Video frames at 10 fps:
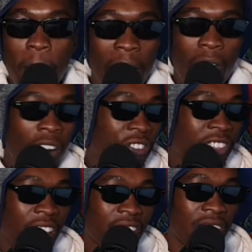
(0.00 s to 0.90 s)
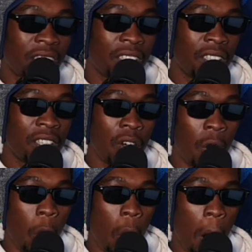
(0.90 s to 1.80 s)
Black Coffee doesn't
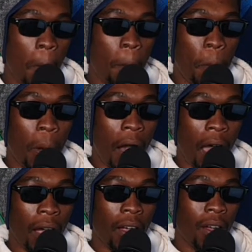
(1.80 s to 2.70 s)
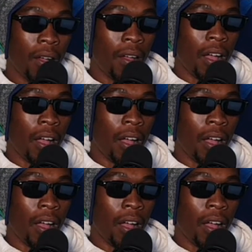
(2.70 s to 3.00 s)
plug